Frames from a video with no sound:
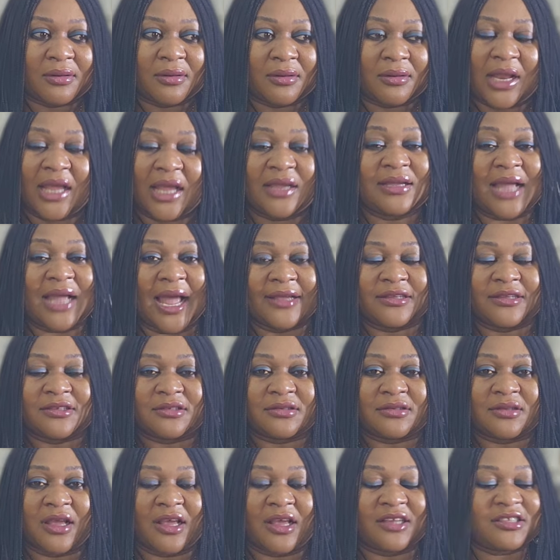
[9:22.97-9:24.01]
Like, guys,
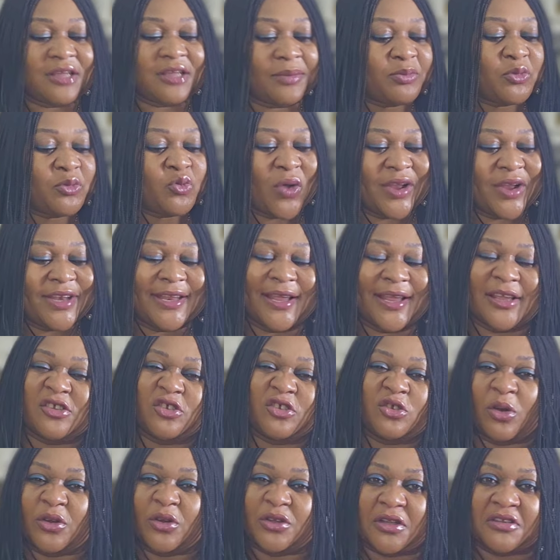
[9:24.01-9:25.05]
except when they
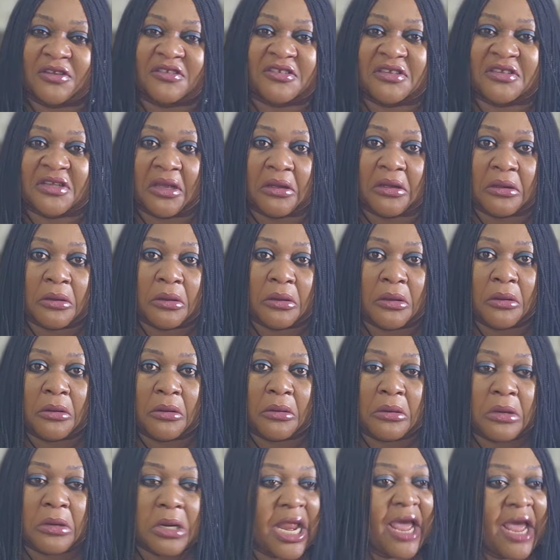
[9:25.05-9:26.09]
insult us here.
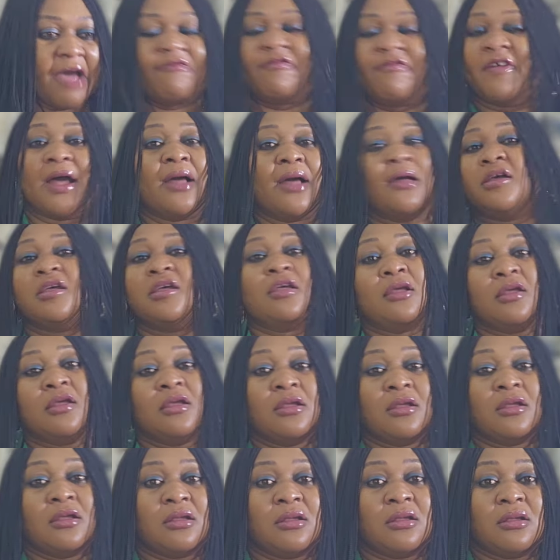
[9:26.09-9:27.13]
Never.
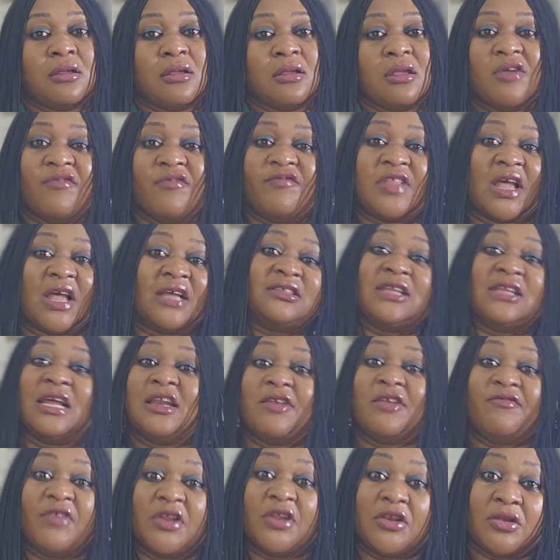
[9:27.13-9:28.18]
If there's
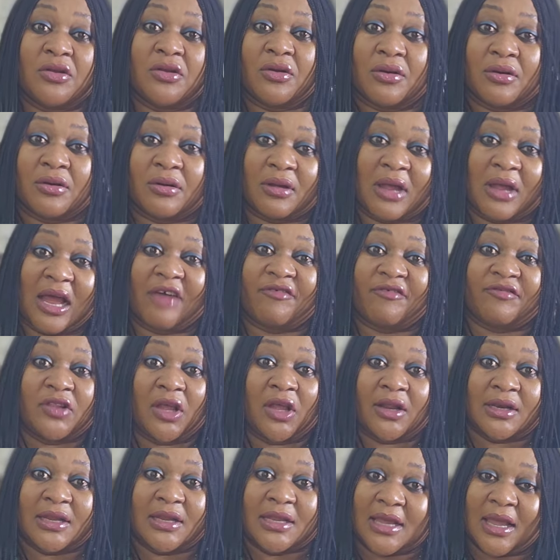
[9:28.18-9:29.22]
any video I've
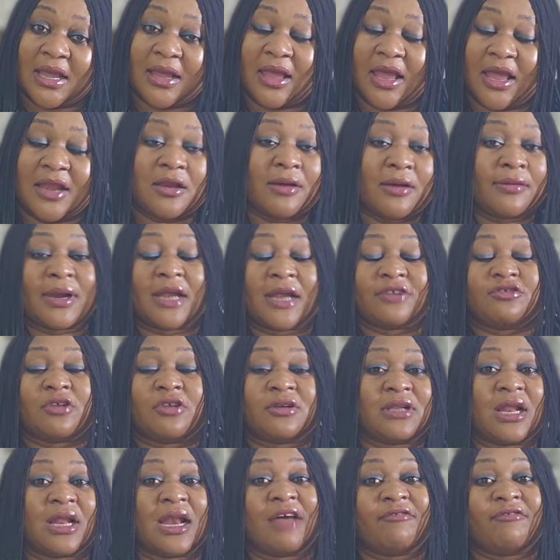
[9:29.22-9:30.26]
done here, any
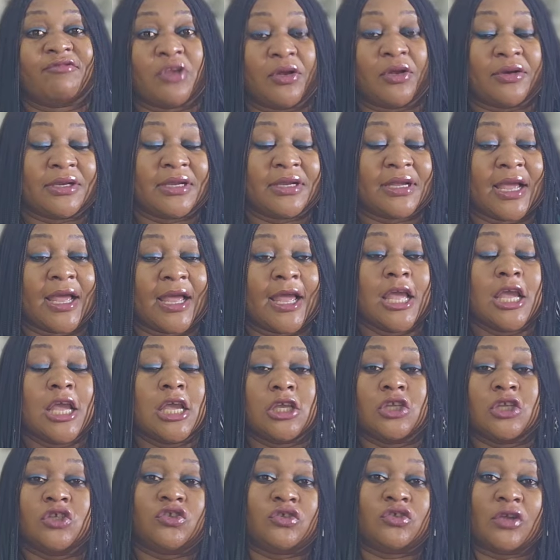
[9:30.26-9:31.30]
reaction that I've done here
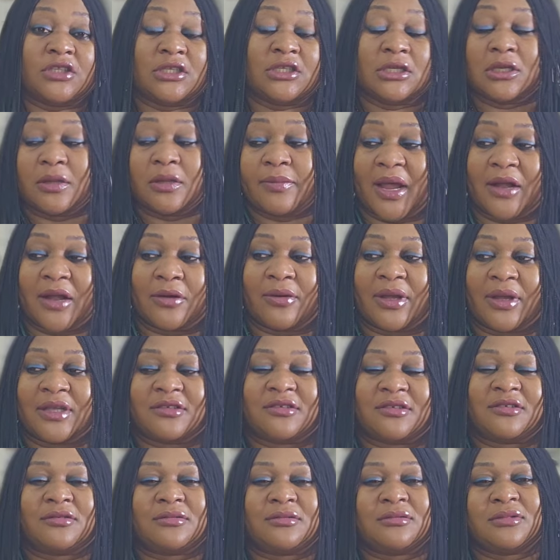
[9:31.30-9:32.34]
insulting the
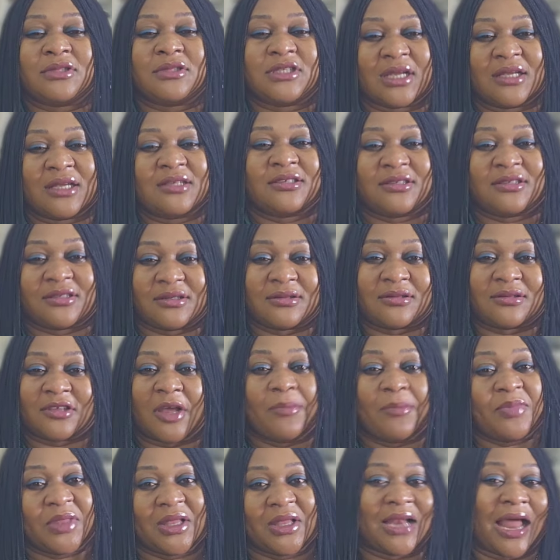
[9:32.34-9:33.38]
Marwas, there's
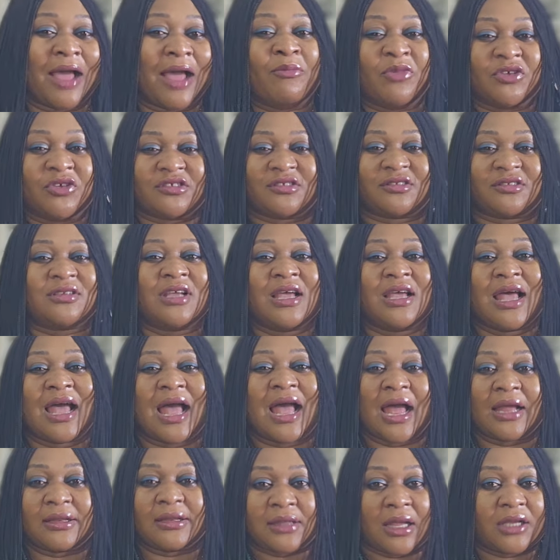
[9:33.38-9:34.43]
something I must
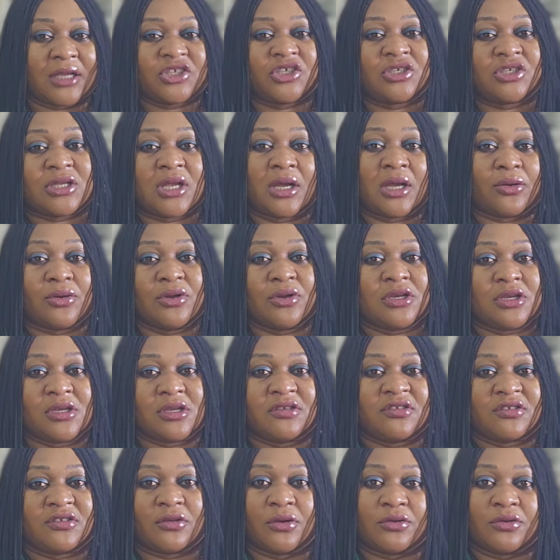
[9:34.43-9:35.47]
attach their own
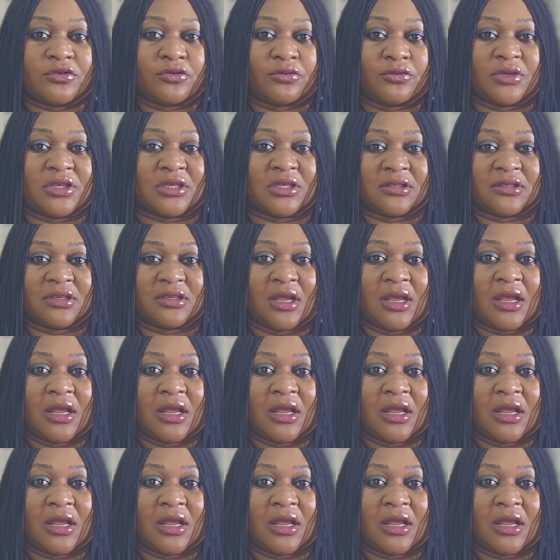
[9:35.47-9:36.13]
insult to it.